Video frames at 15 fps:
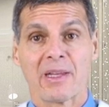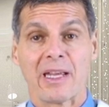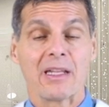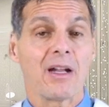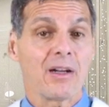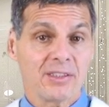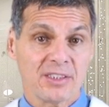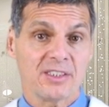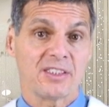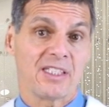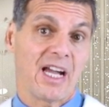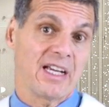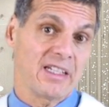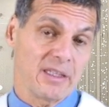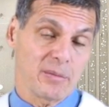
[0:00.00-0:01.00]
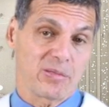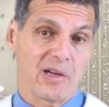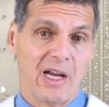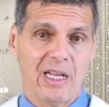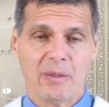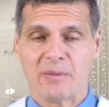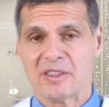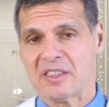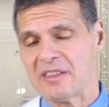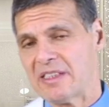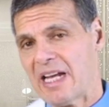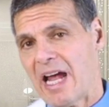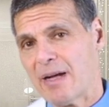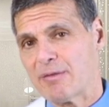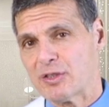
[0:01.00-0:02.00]
In our society, the problem is that
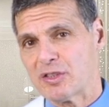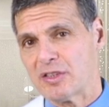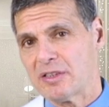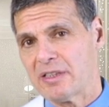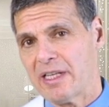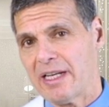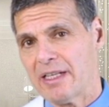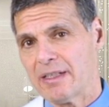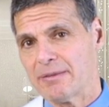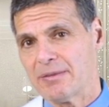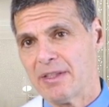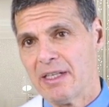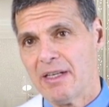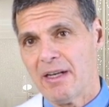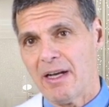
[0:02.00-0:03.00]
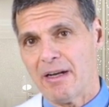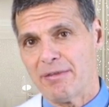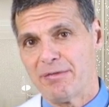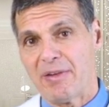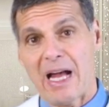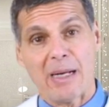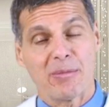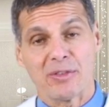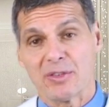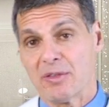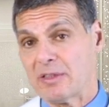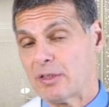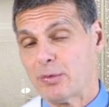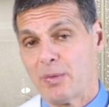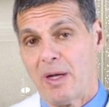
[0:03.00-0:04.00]
the average intake of fiber is
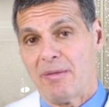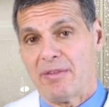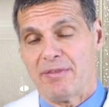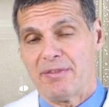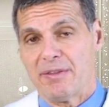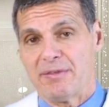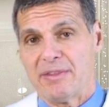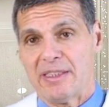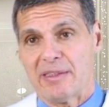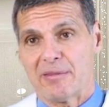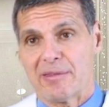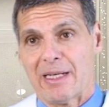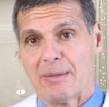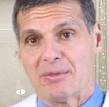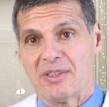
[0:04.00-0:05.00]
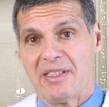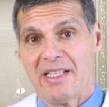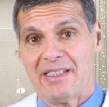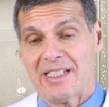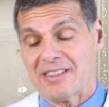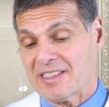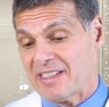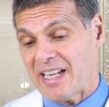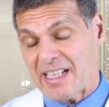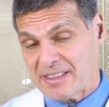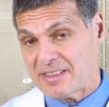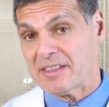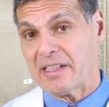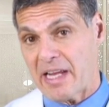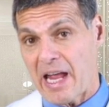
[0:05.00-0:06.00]
only 12 to 15 grams a day. That's less
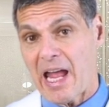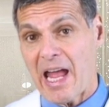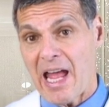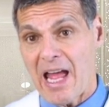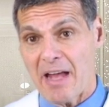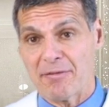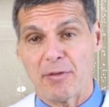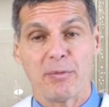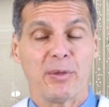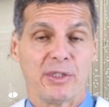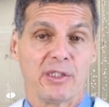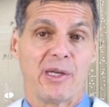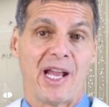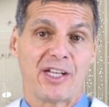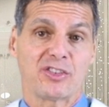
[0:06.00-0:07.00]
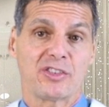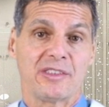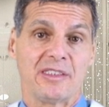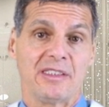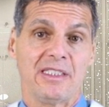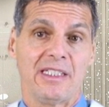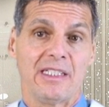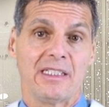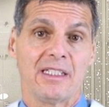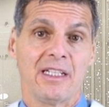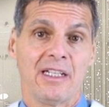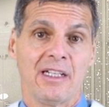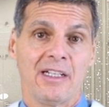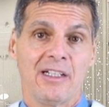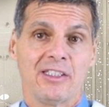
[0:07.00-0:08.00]
than half of what you actually need.
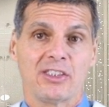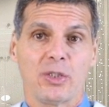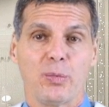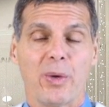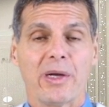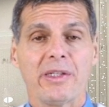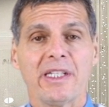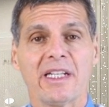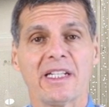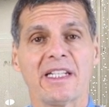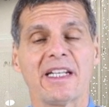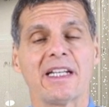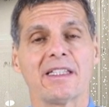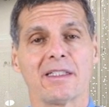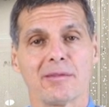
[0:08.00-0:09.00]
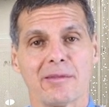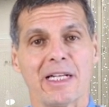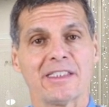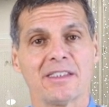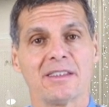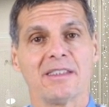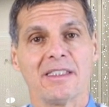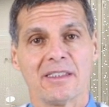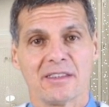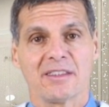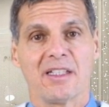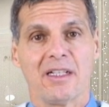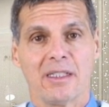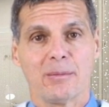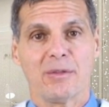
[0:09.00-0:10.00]
So where are you going to get the rest of the
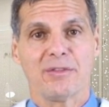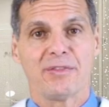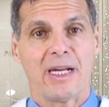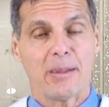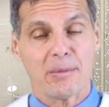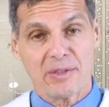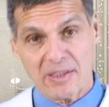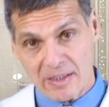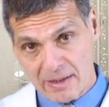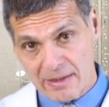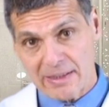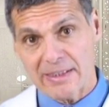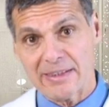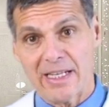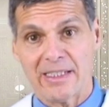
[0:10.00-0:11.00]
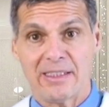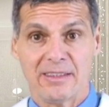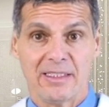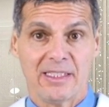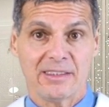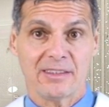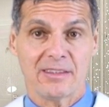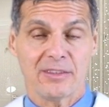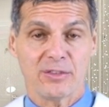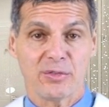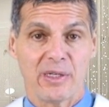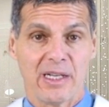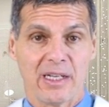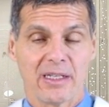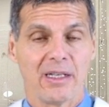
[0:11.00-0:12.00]
insoluble fiber to clean that intestinal
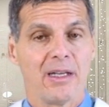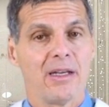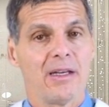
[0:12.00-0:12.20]
tract?